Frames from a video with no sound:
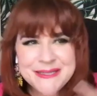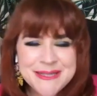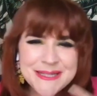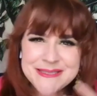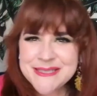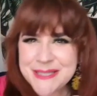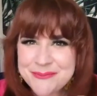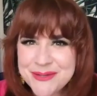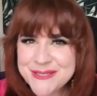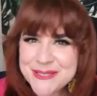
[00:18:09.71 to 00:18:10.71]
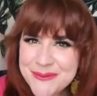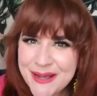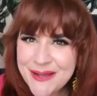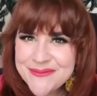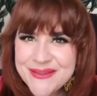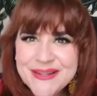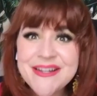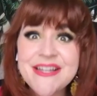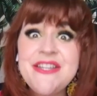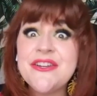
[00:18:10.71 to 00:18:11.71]
like to get my show out
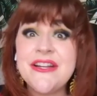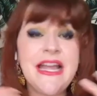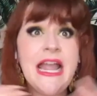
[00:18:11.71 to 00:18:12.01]
there, and you're